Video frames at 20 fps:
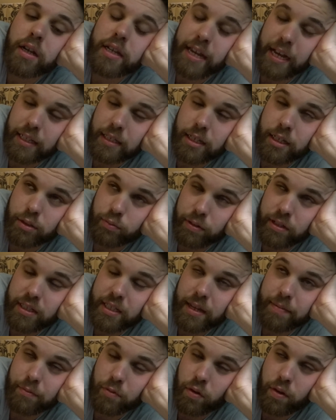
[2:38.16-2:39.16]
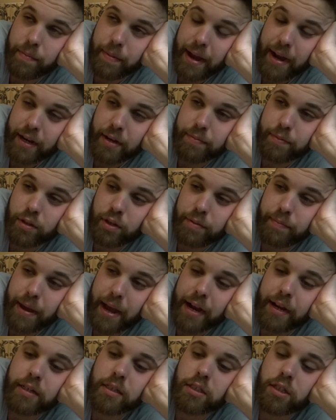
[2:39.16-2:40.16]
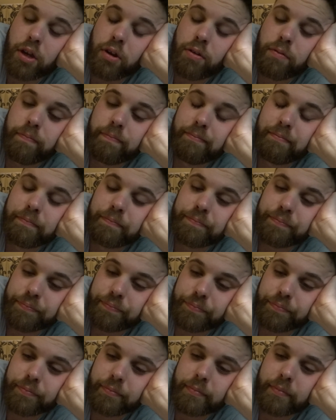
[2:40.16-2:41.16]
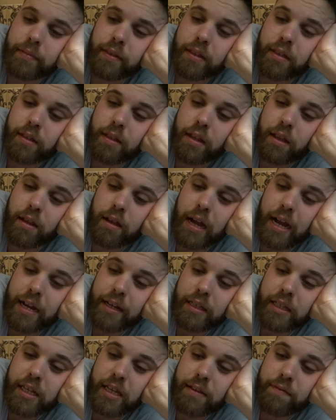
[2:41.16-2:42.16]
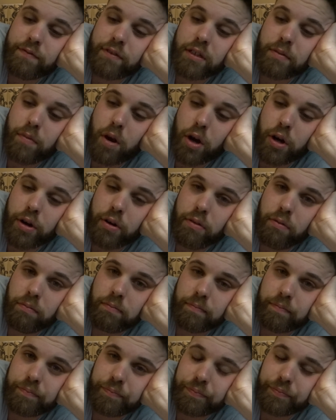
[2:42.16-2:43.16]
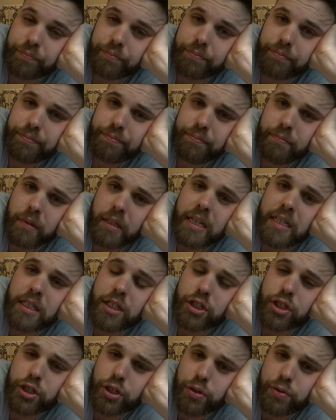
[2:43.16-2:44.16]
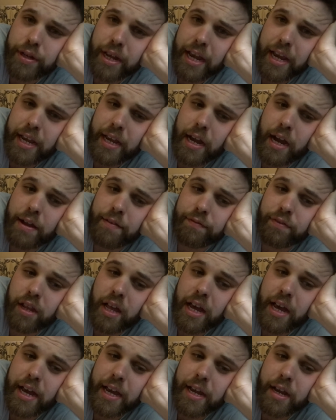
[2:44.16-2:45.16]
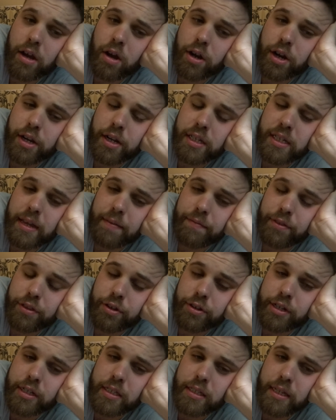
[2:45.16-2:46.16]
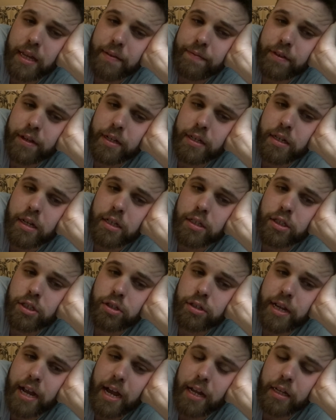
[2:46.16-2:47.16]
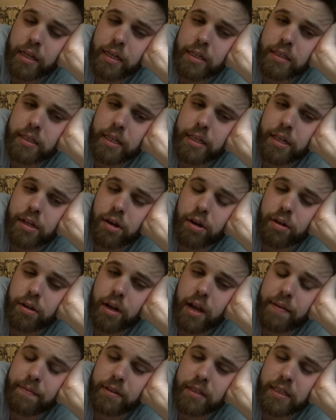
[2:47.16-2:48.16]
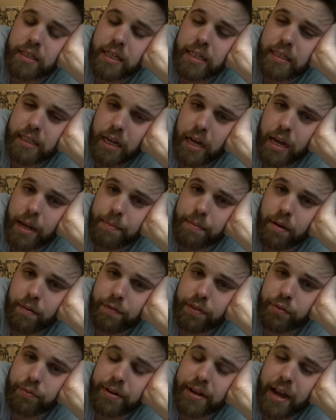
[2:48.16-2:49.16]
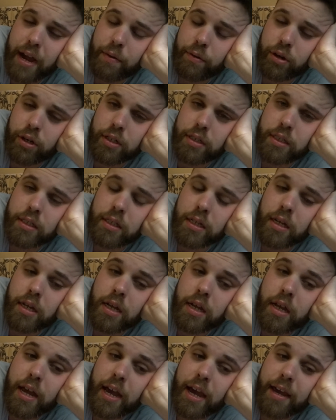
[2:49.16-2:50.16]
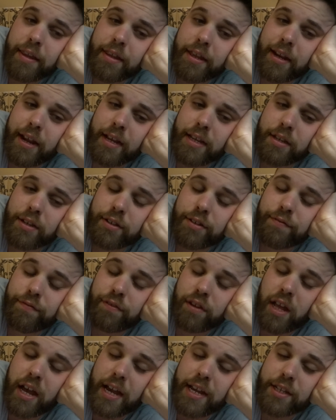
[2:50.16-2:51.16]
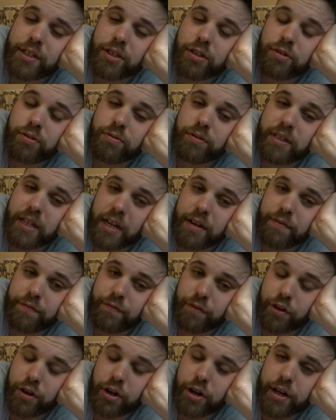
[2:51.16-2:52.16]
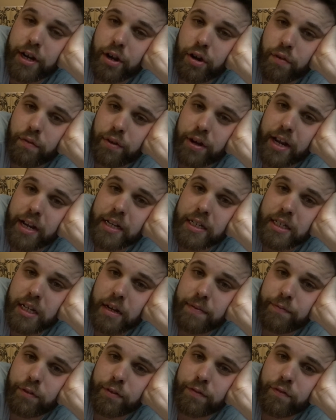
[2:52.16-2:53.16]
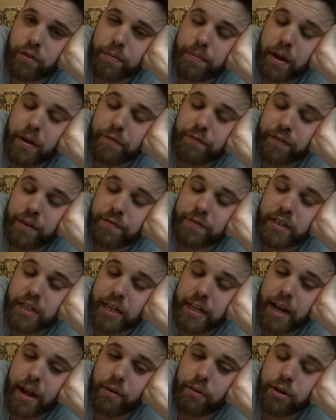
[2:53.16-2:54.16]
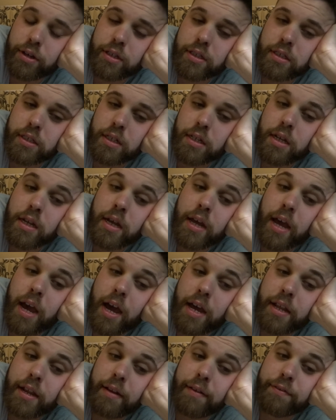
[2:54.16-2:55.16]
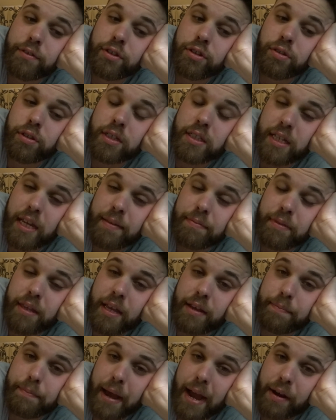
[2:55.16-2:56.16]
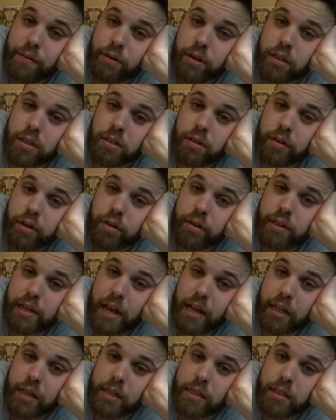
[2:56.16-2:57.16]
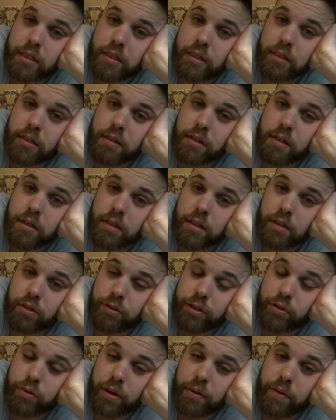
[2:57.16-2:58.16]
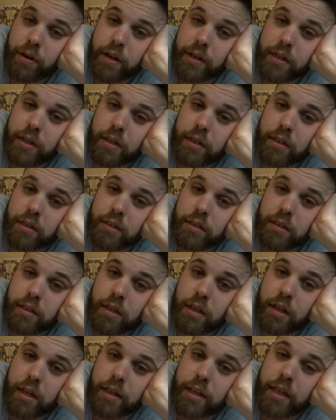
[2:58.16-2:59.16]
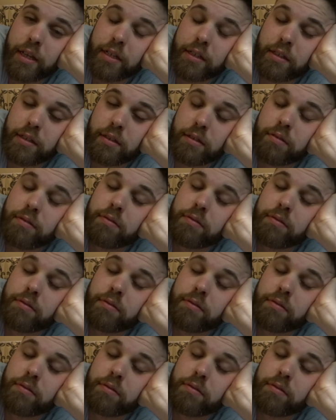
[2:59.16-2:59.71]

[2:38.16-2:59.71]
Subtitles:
Yes, because Wednesday I'm going back, commuting back. So I leave tomorrow. It's a 2-day. I fly on a 737 to Dallas, and then I have a sit time of 3 hours. And then I fly to Denver, and I overnight in Denver for about 15 hours. And I would do the same thing backwards. So I go to Dallas, 321, and then